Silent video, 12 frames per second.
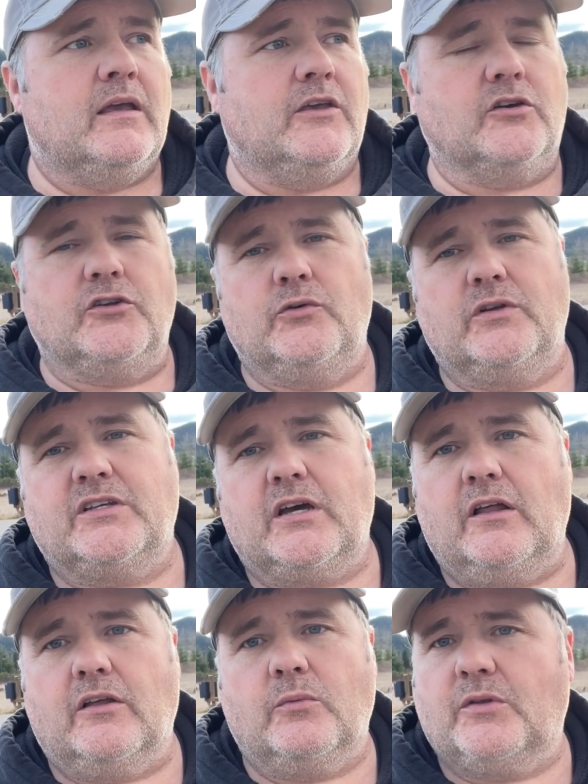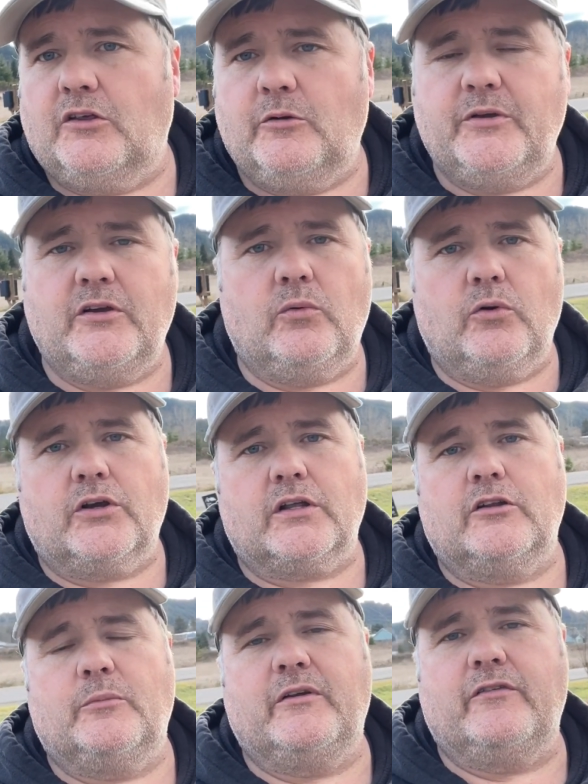You can do it in color with a little bit of your work, a
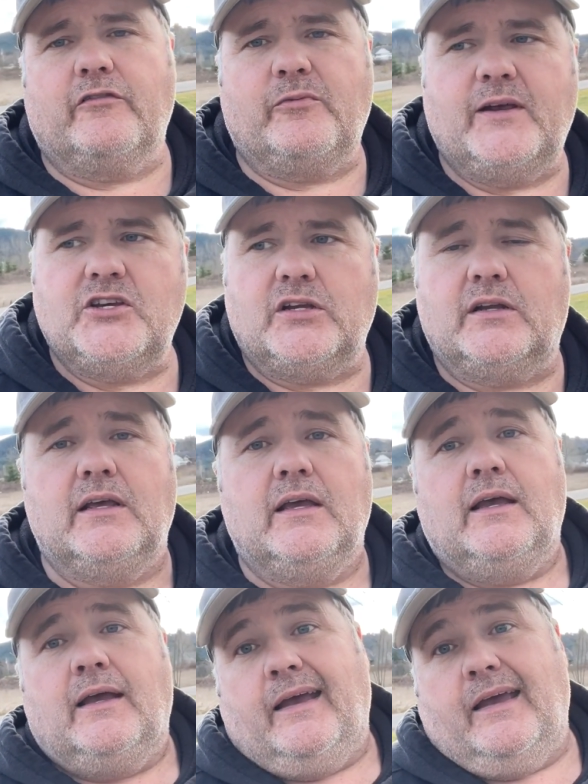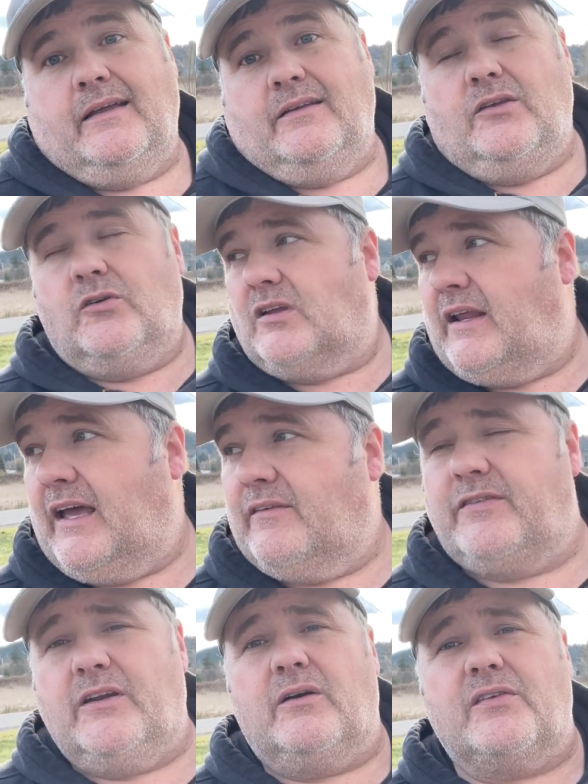little bit of your information, and you can
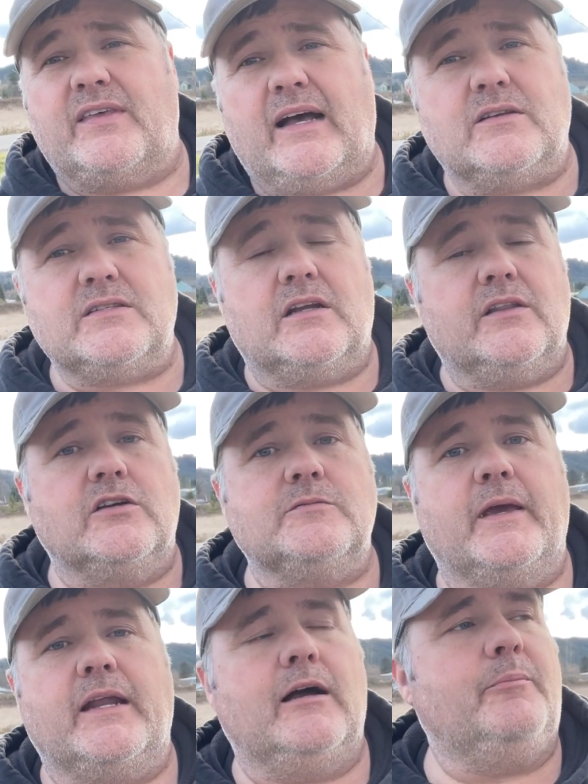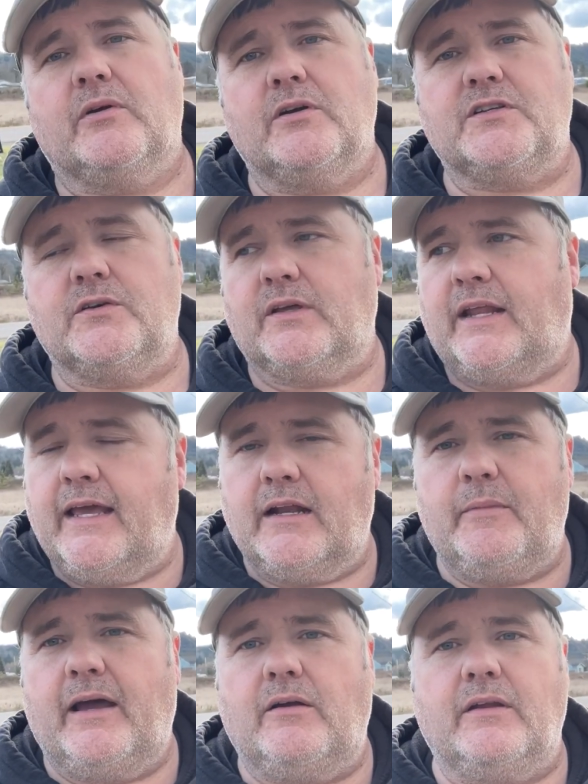have, you know, 1,000 of those made up, or you can hand
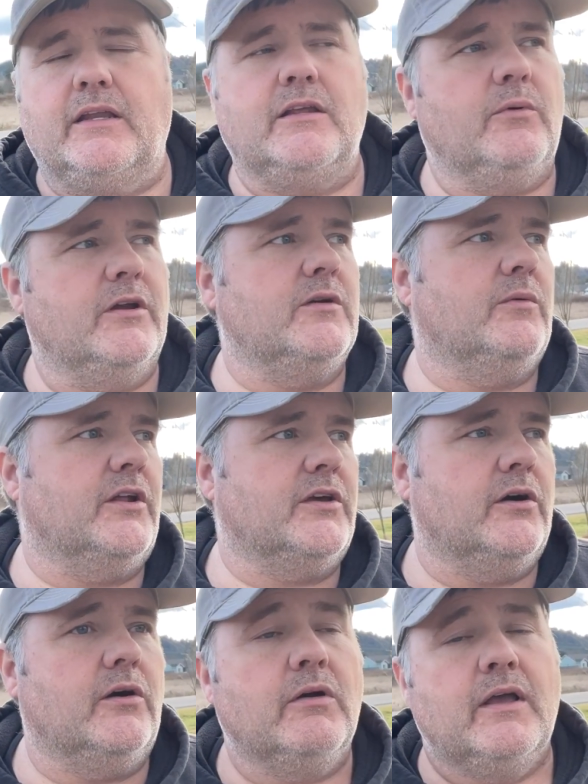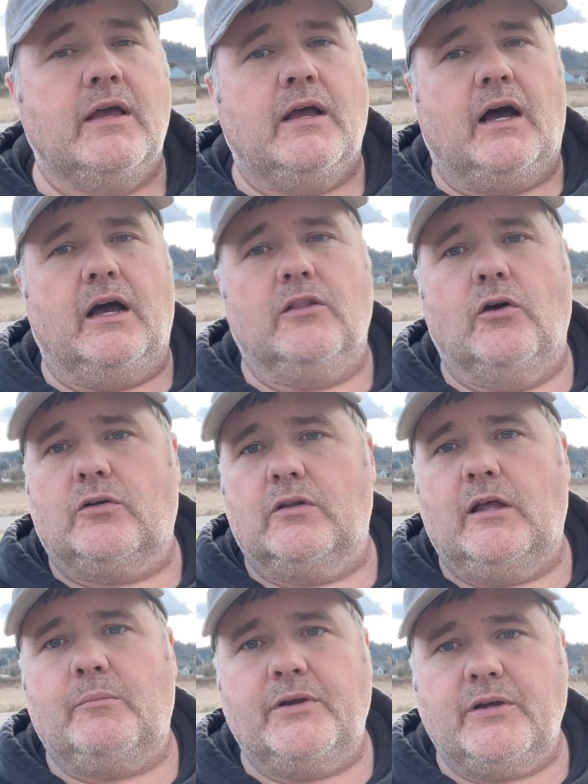them out anywhere you want to go. Local
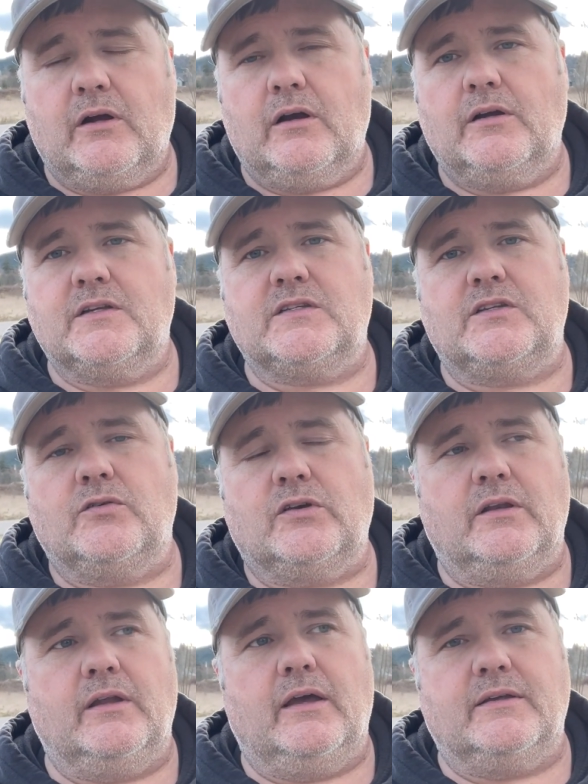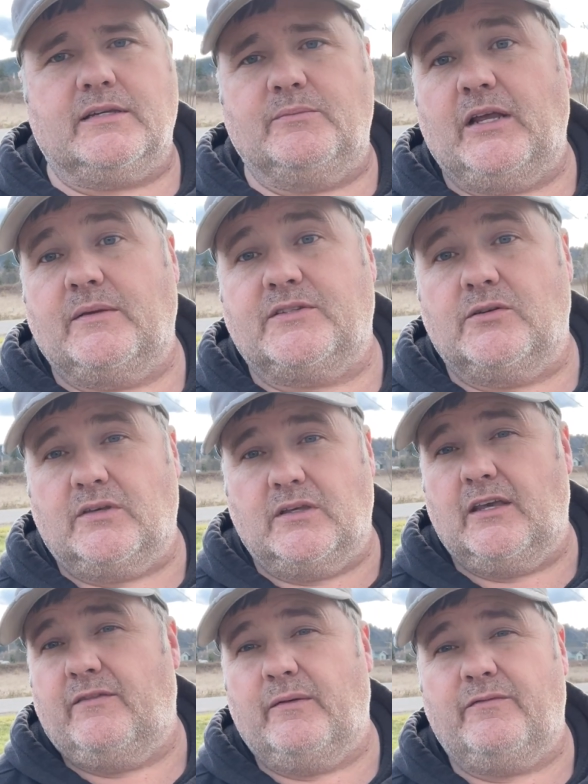lumber yards, you can, sometimes you can
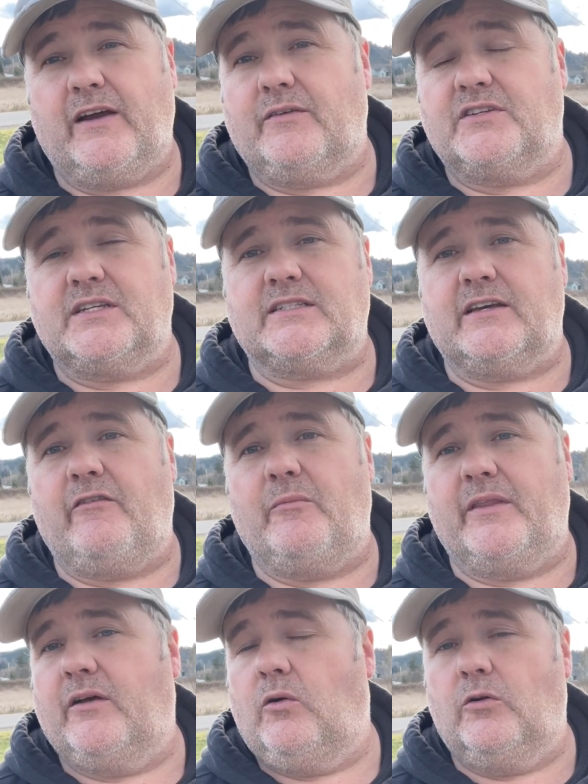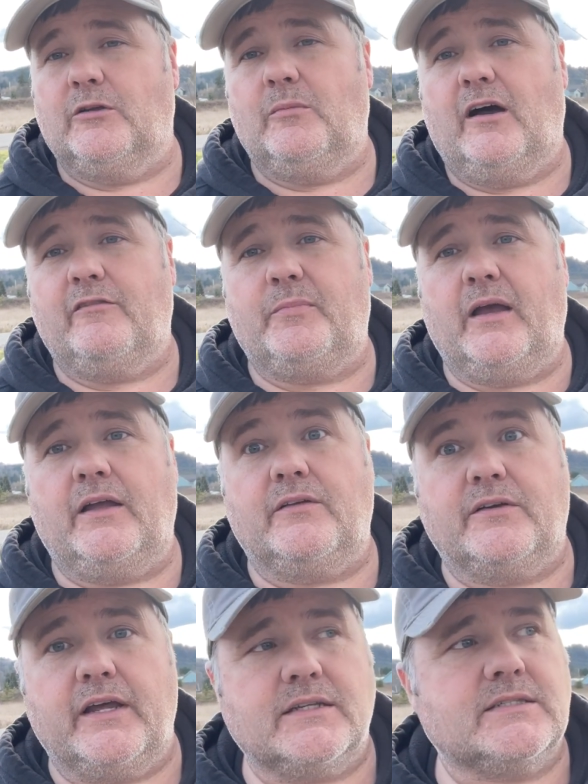give them 5 or 6 of them and they'll hold them off behind
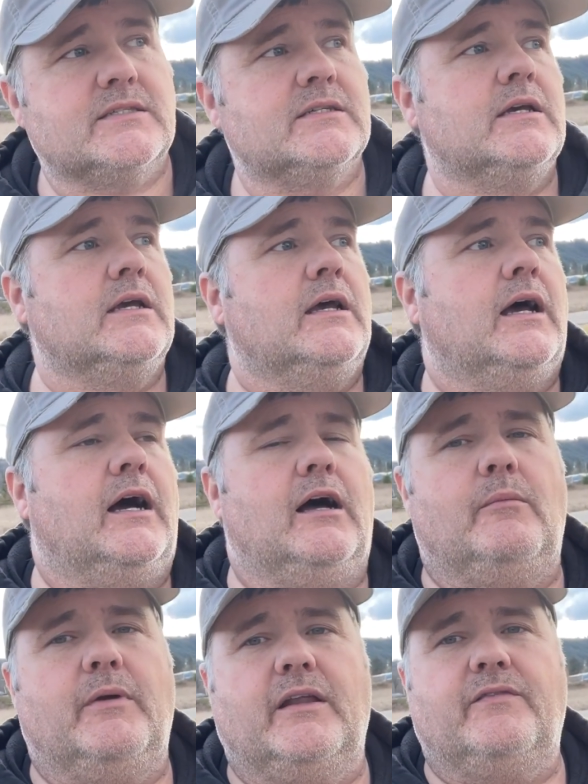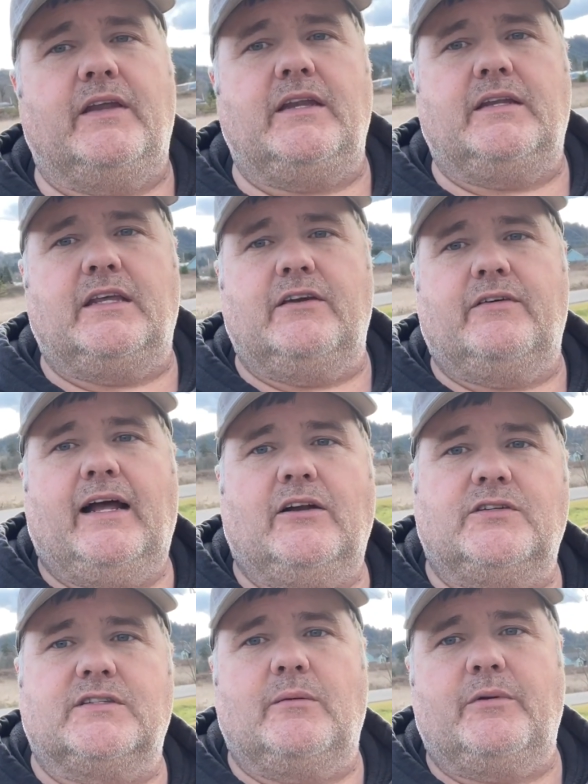their desks. And if they need to give it
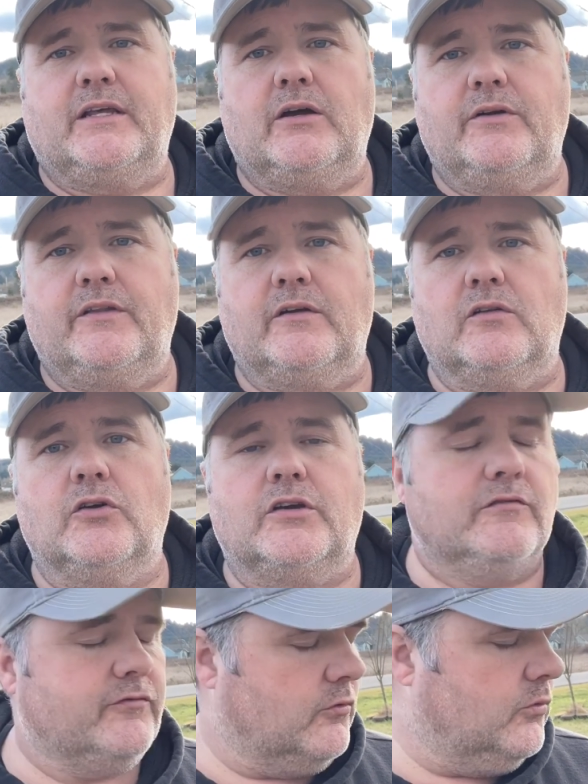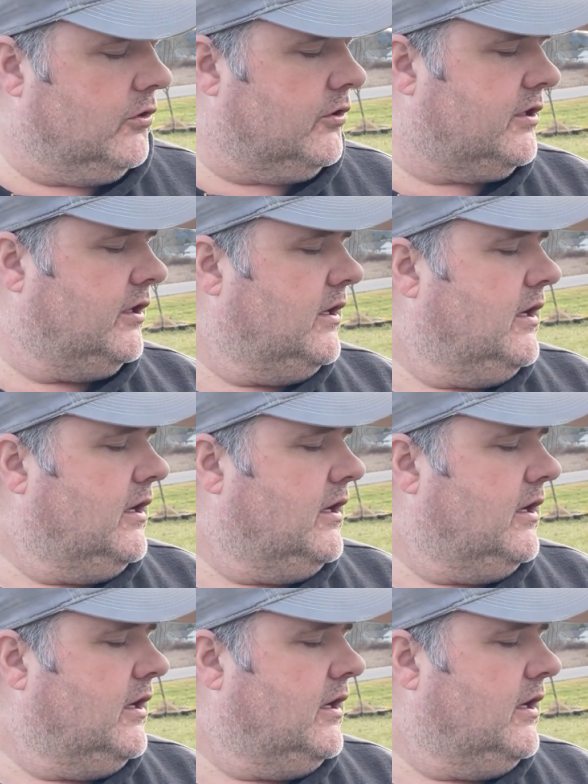out to somebody going in there looking for work,